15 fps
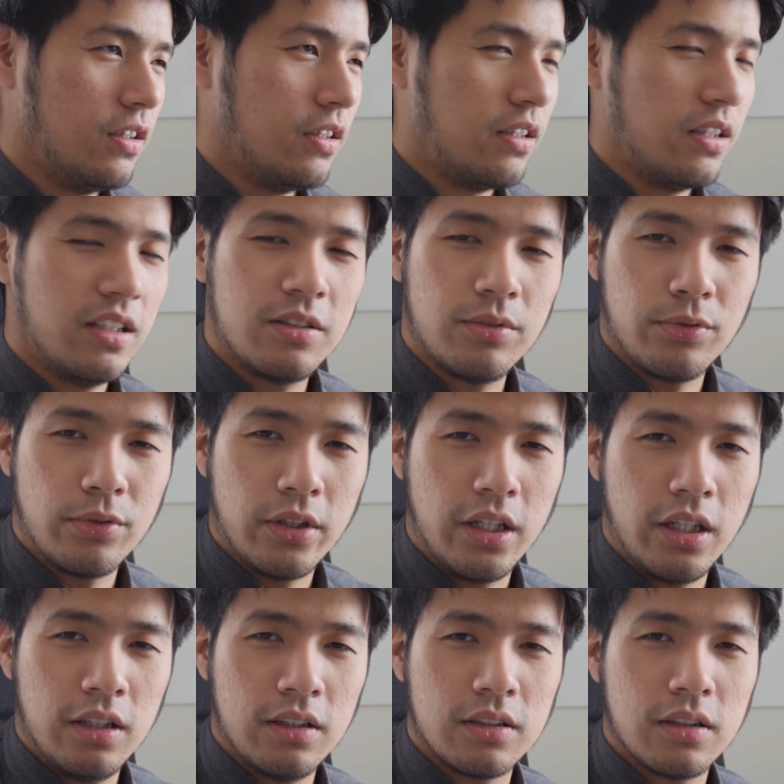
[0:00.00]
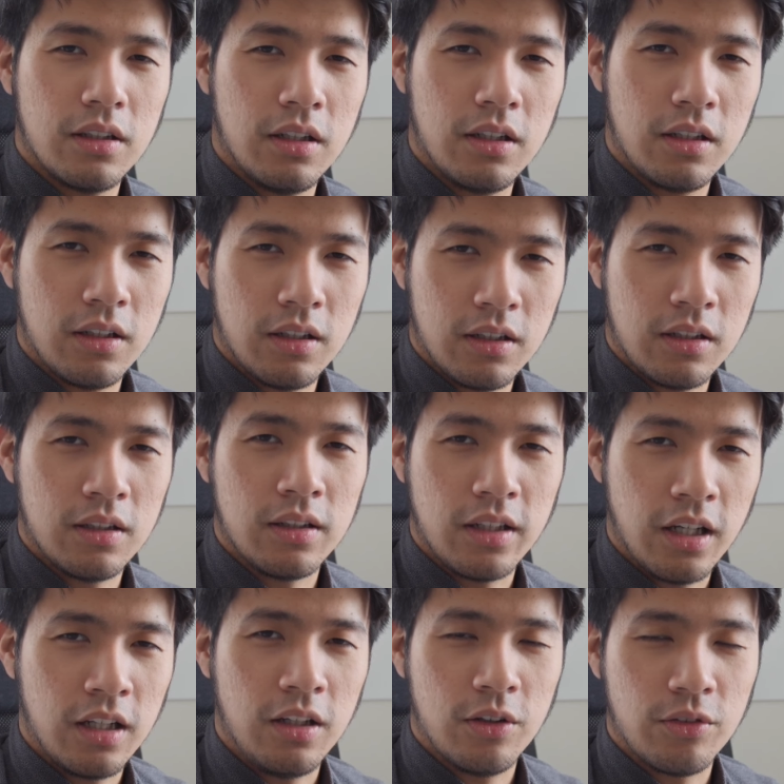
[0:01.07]
this phrase
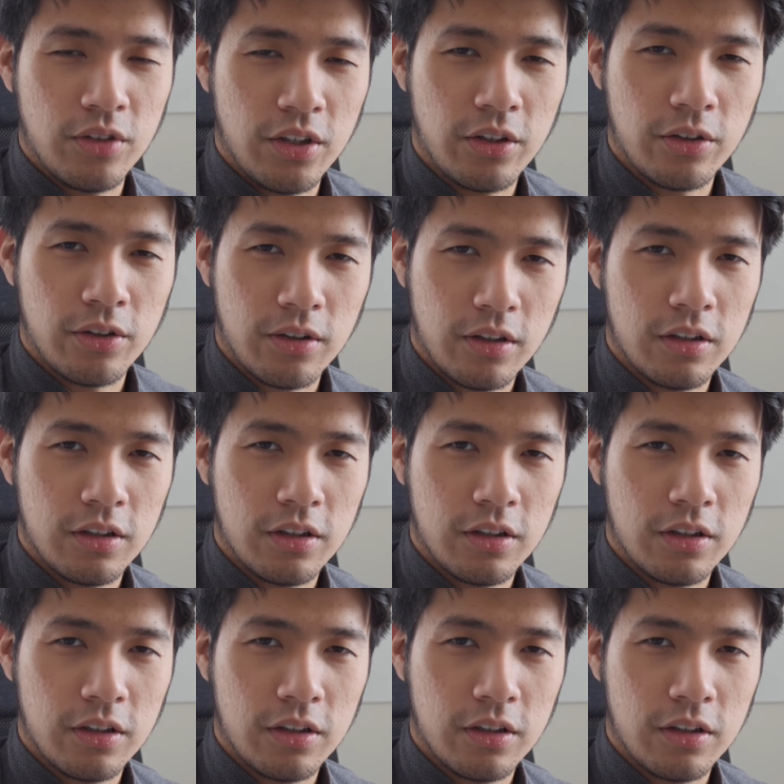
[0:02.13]
on any of their